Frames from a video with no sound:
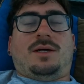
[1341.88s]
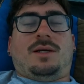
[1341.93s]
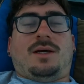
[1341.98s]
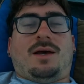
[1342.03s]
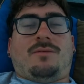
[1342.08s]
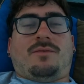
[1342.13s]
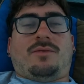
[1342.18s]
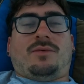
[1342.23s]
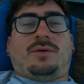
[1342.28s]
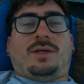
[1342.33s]
I
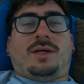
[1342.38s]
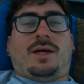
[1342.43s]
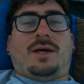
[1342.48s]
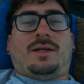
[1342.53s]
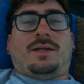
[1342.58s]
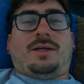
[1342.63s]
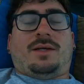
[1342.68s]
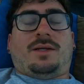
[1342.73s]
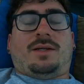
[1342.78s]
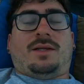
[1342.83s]
haven't really had
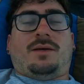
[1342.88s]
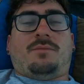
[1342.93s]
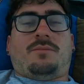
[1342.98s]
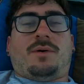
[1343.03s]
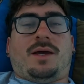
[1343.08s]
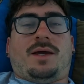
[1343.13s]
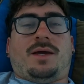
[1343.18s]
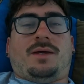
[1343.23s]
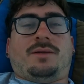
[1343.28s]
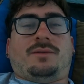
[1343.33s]
any knee
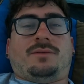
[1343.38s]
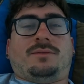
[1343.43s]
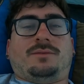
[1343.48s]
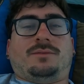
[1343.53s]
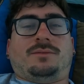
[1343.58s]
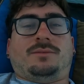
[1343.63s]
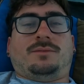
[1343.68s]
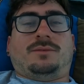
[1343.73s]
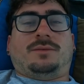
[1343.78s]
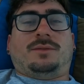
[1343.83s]
pain.
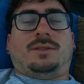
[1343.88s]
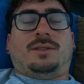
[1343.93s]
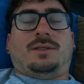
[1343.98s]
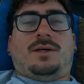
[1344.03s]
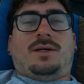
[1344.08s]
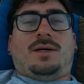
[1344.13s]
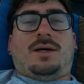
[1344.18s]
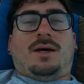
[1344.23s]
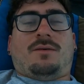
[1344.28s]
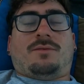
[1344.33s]

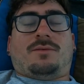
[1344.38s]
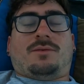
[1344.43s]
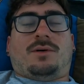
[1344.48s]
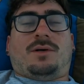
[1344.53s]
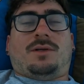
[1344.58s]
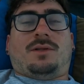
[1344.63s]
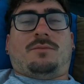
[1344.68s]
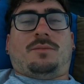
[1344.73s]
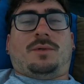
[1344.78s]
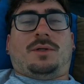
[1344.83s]
After
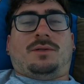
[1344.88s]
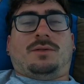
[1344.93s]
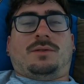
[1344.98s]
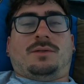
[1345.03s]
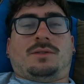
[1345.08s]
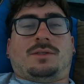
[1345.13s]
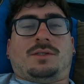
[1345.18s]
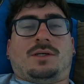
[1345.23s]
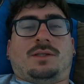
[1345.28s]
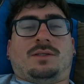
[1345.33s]
all the
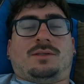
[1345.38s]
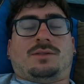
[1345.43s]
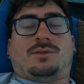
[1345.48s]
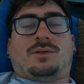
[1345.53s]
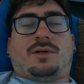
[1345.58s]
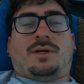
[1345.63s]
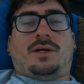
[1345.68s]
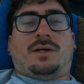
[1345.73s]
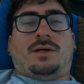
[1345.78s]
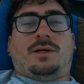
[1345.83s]
boulders on the
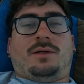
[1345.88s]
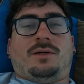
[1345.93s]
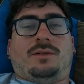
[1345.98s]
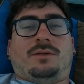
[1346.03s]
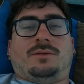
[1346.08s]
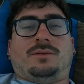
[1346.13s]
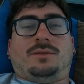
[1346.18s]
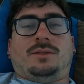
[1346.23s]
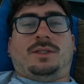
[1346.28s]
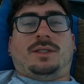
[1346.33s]
trail
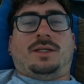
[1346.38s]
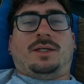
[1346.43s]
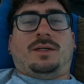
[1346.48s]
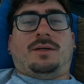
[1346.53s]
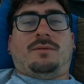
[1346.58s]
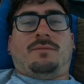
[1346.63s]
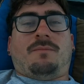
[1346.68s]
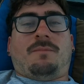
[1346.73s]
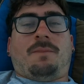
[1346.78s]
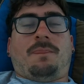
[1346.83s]

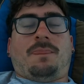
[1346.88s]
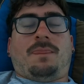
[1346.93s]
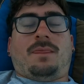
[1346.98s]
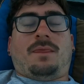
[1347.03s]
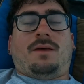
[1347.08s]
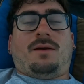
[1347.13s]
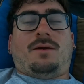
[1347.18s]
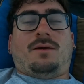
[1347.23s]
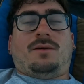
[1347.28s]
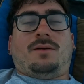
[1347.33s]
and
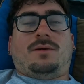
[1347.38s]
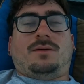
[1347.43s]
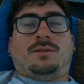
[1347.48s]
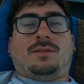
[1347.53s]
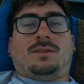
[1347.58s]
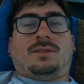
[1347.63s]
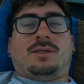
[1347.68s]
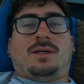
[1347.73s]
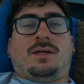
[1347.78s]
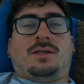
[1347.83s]

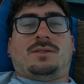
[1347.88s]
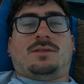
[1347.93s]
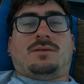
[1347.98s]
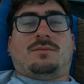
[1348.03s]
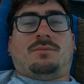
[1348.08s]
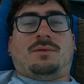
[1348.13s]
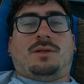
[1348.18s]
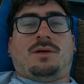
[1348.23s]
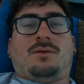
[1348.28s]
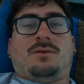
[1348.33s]
the tons of
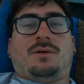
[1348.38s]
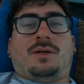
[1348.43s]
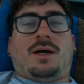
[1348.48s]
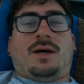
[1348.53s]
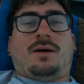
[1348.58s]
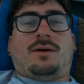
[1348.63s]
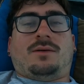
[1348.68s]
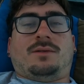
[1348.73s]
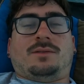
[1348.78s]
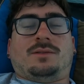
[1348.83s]

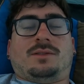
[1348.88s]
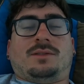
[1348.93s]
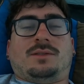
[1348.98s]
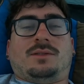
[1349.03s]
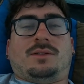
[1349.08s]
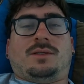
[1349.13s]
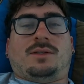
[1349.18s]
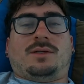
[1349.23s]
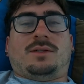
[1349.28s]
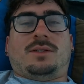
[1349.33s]

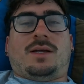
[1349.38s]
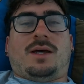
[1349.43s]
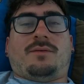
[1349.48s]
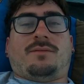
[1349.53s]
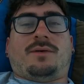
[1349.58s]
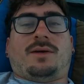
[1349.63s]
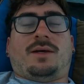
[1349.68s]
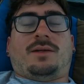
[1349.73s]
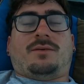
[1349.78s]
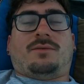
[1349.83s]
blowdowns,
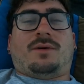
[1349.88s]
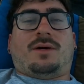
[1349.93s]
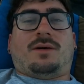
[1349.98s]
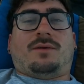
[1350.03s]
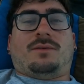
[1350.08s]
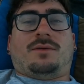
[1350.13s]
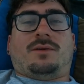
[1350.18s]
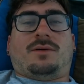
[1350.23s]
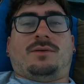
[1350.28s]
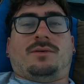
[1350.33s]
navigating
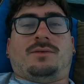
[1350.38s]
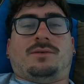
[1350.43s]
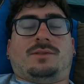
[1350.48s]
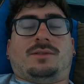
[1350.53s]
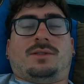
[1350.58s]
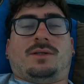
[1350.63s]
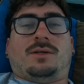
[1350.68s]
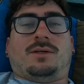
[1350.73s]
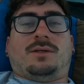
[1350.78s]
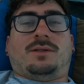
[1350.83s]
around
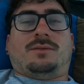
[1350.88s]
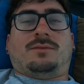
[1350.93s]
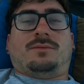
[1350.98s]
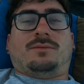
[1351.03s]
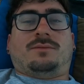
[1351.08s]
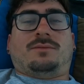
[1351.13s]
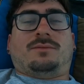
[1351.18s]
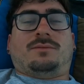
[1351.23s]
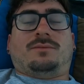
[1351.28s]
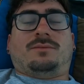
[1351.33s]
those on
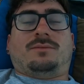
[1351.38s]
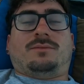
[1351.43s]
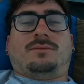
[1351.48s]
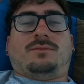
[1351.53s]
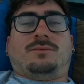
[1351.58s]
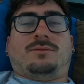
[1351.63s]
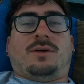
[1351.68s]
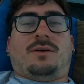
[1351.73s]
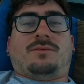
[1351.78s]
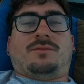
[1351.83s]

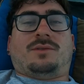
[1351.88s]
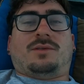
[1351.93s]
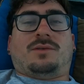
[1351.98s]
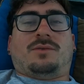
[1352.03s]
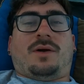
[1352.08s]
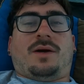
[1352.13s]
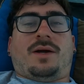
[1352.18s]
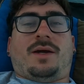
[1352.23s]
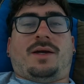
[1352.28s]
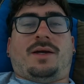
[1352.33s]
rough
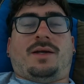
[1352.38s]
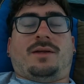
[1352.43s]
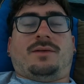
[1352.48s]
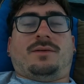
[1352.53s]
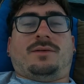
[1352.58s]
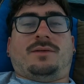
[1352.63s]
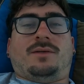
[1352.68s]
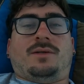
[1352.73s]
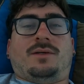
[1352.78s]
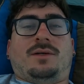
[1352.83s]
terrain,